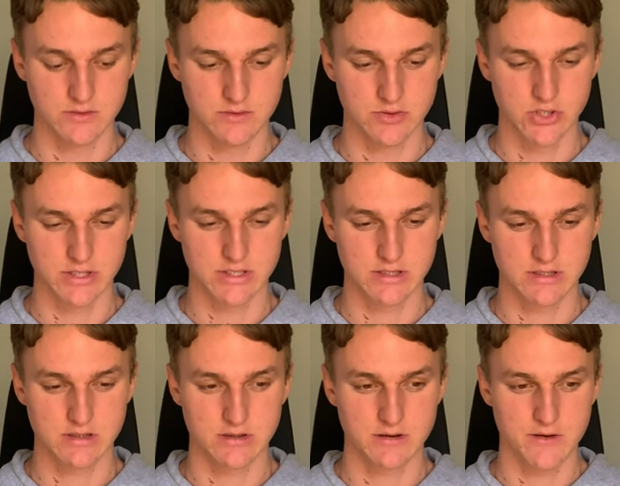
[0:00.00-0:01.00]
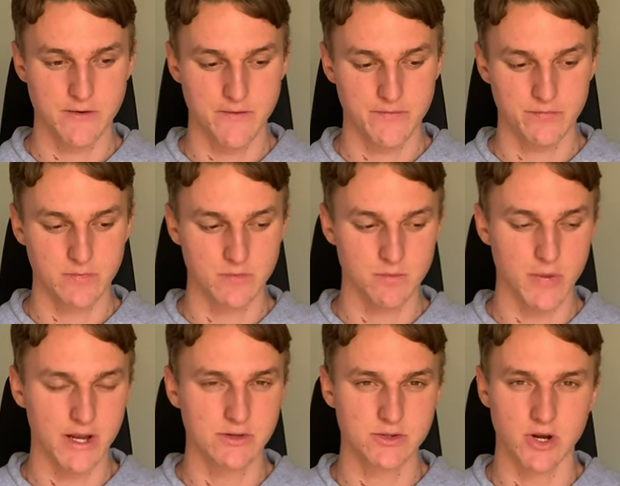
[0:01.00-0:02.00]
just my
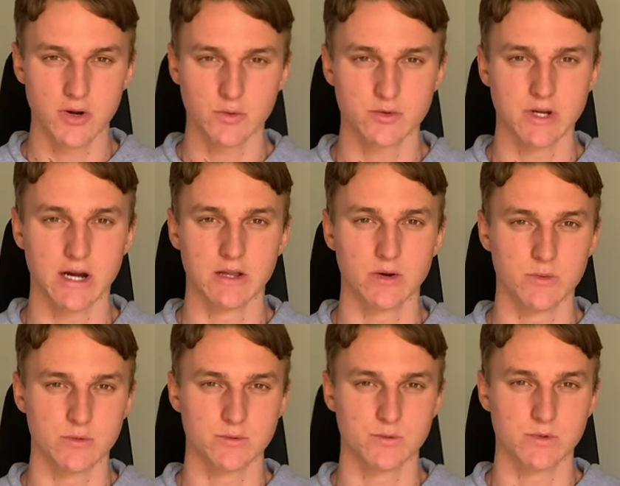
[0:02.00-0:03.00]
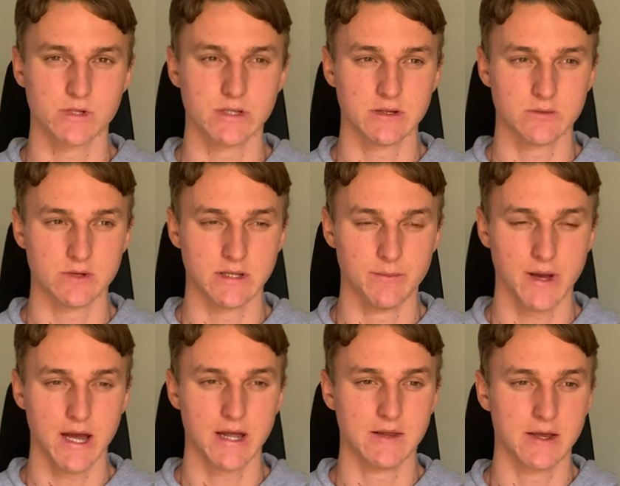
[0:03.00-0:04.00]
internal dialogue was really, really bad.